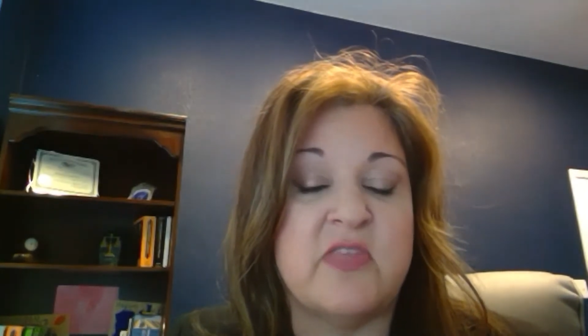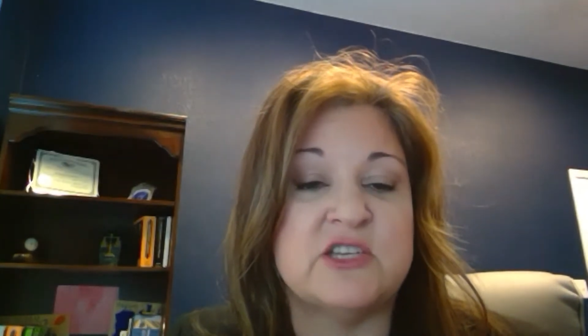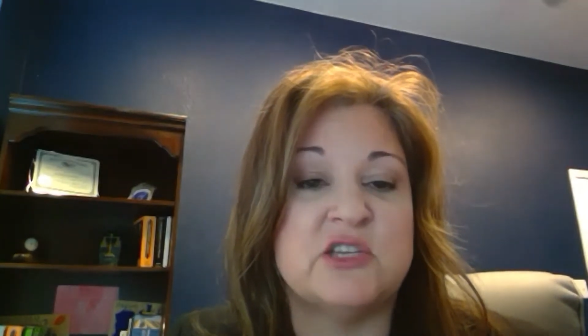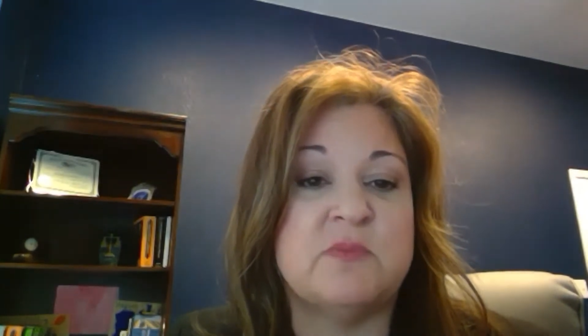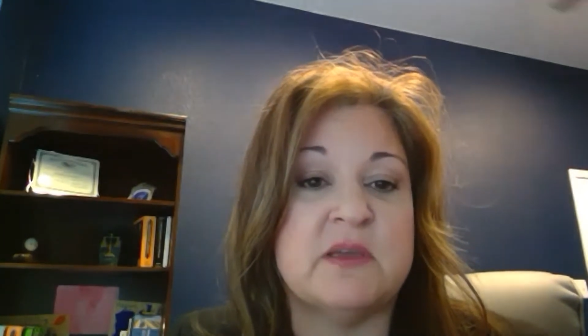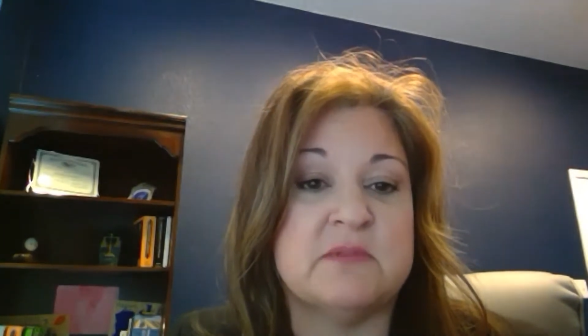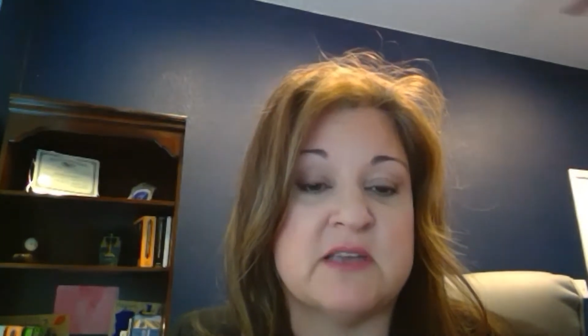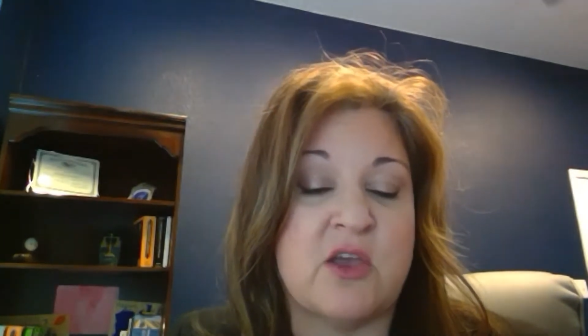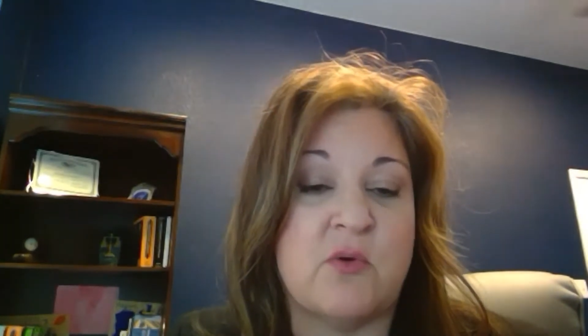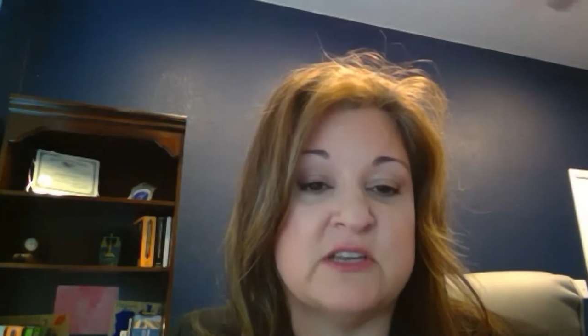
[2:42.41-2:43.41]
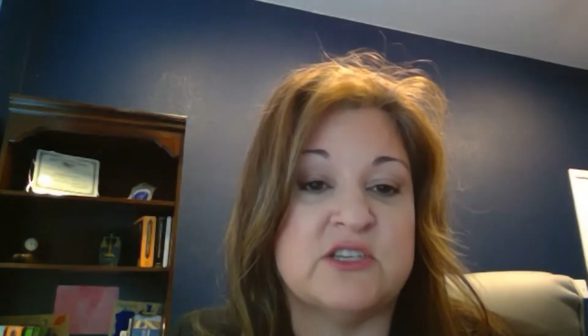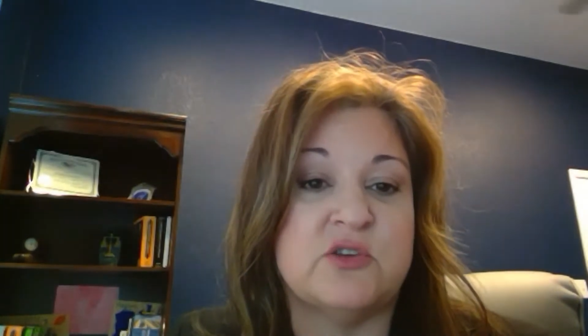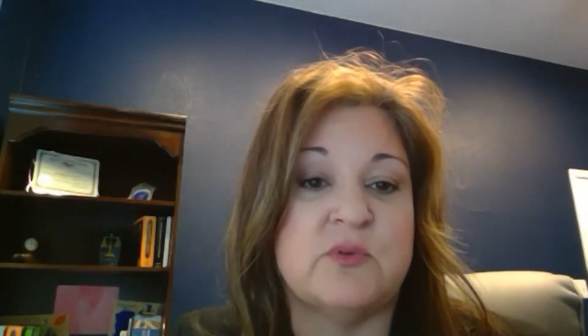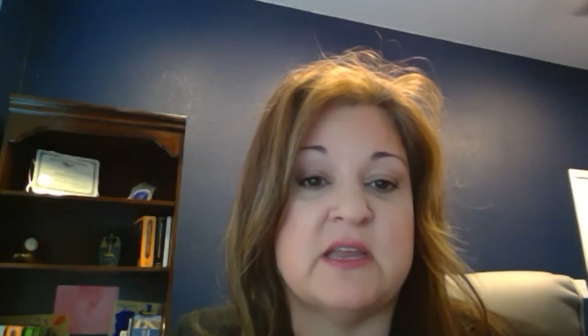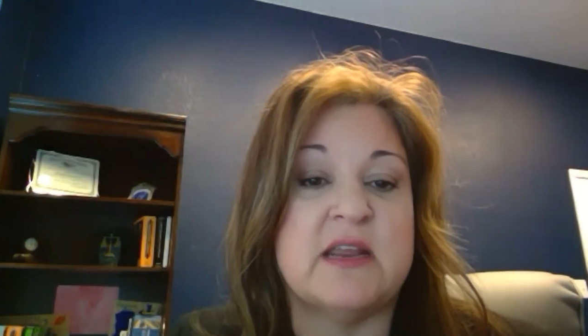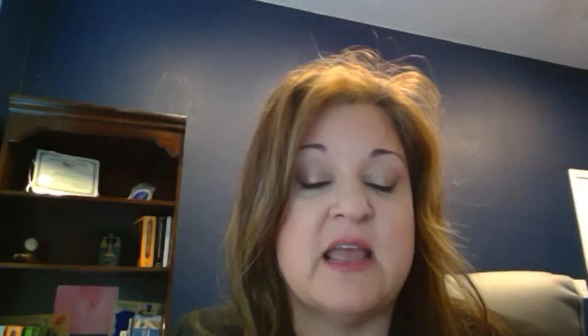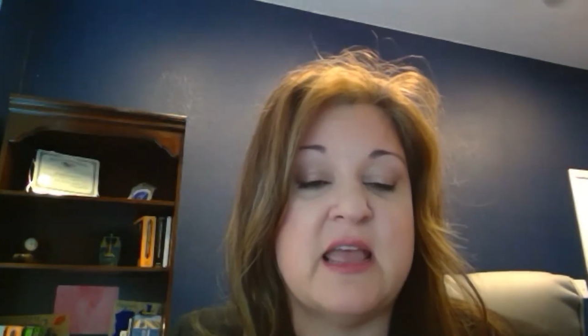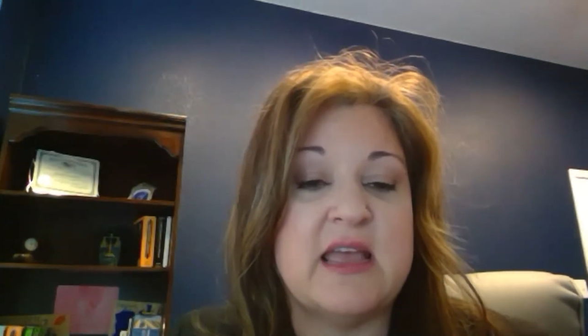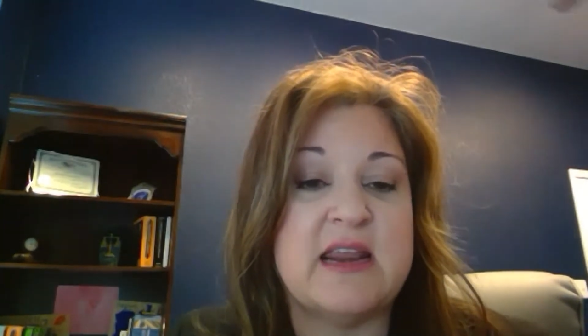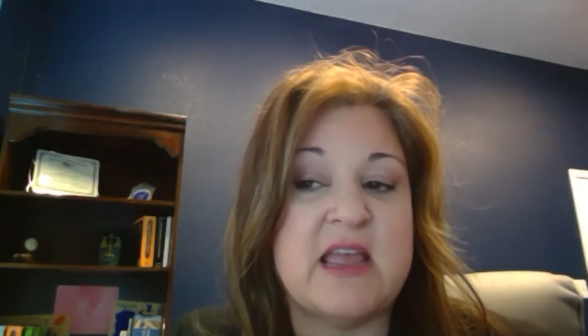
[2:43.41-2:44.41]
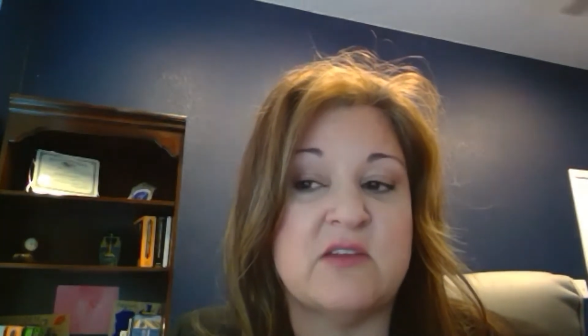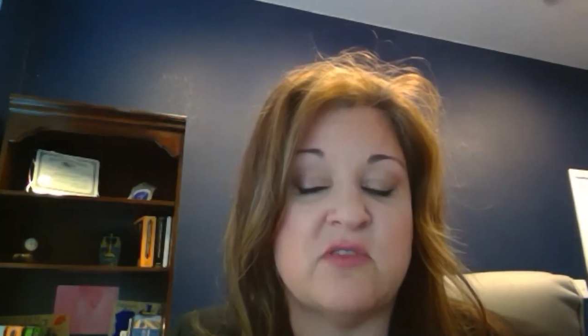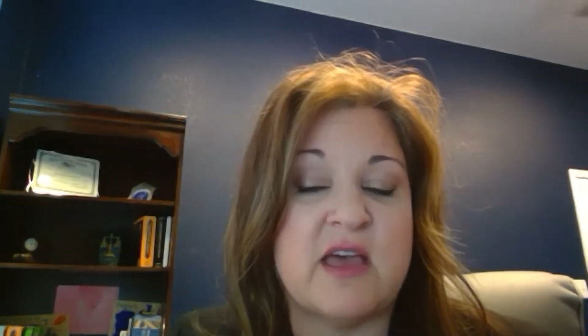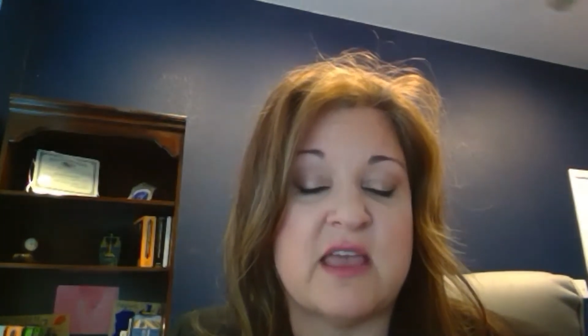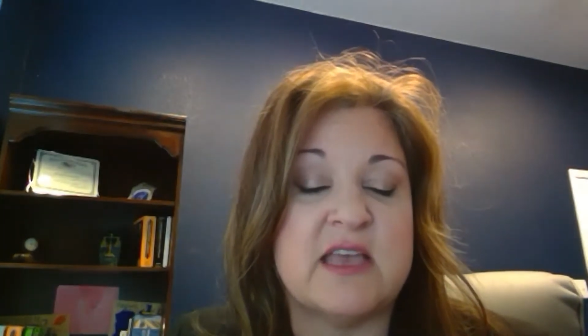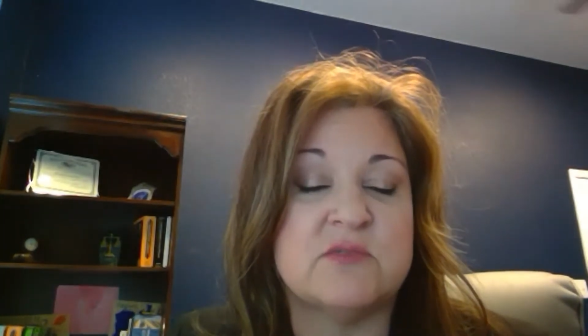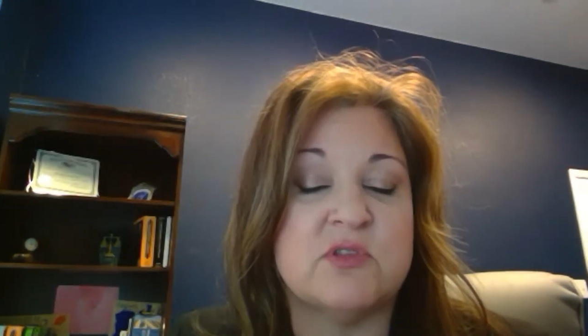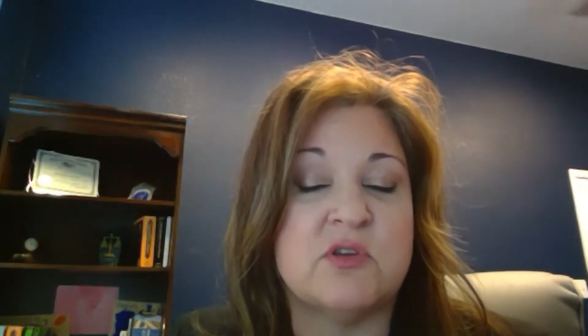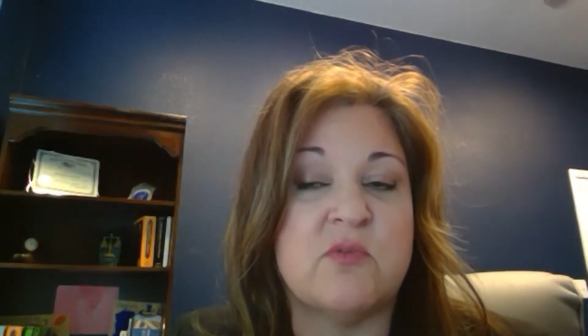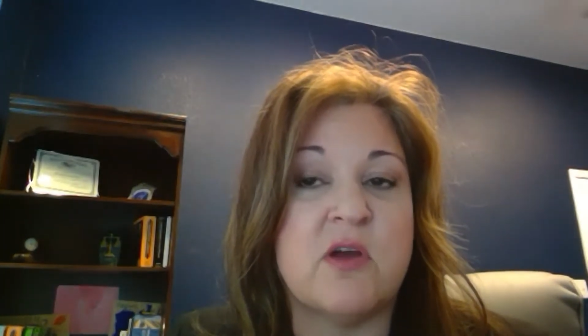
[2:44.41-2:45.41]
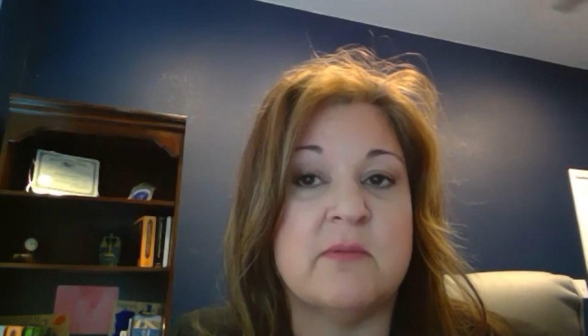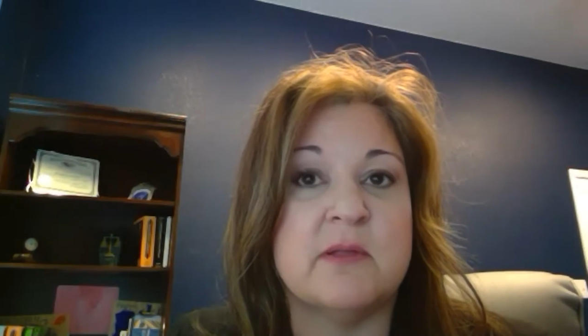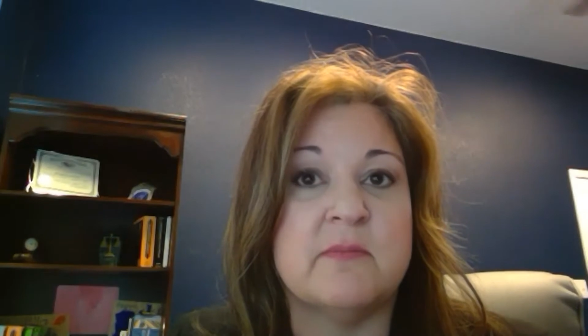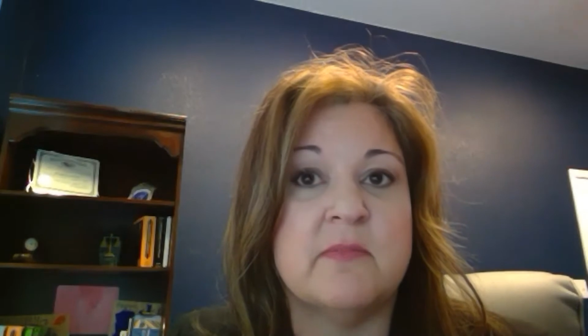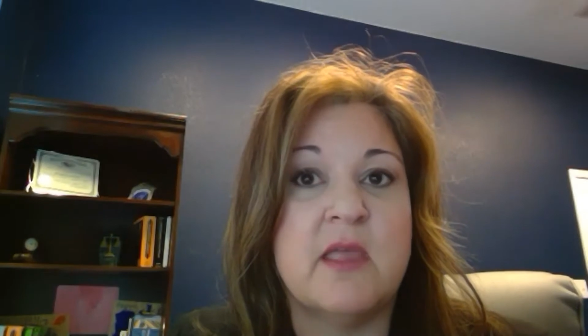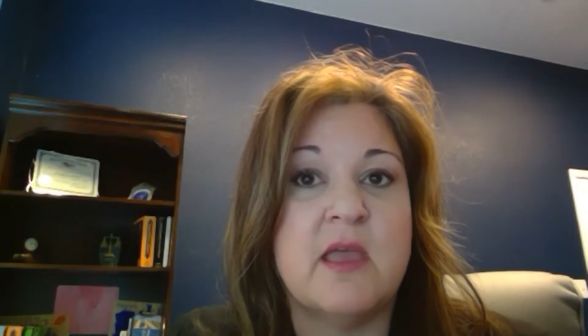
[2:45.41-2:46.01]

they should be able to go into it and handle that case with no problem.